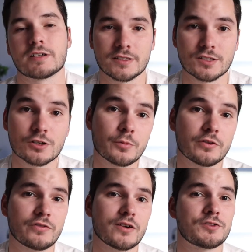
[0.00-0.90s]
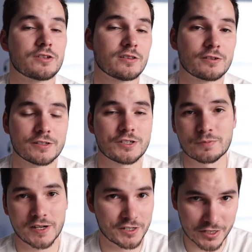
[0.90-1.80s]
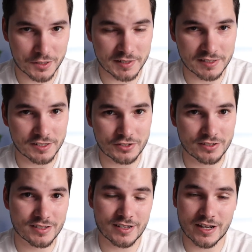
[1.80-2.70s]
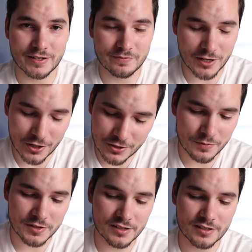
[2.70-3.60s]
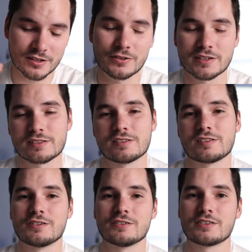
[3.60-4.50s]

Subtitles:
Okay, and the 0.5 is literally just managing expectations. I'm 100% going into this year